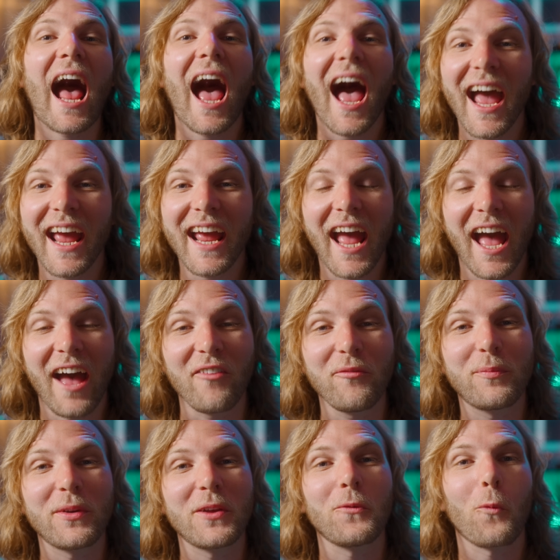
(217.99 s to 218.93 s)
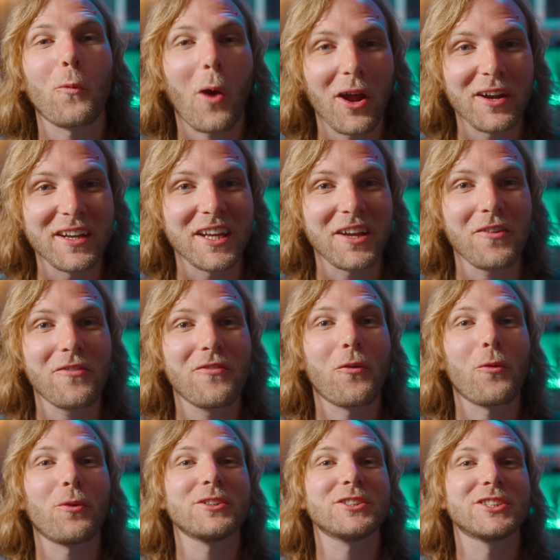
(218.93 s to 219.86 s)
I have been wanting
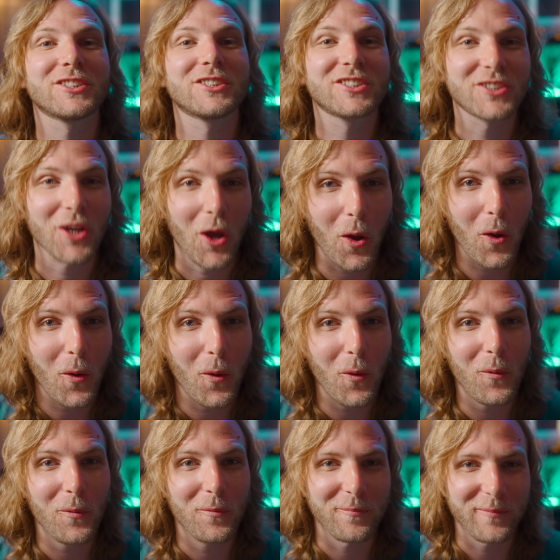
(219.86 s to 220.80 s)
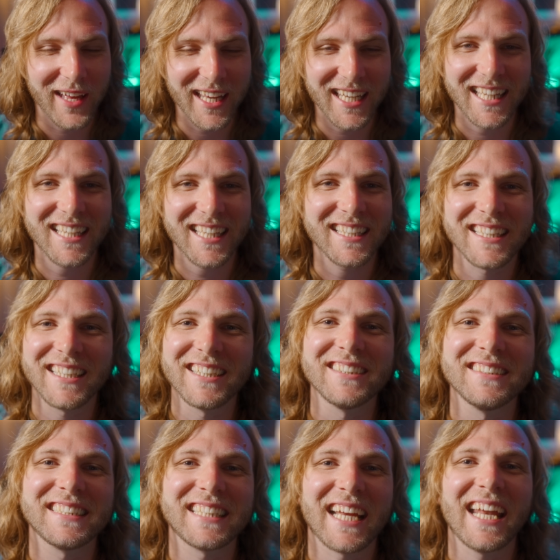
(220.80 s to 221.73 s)
for so many years,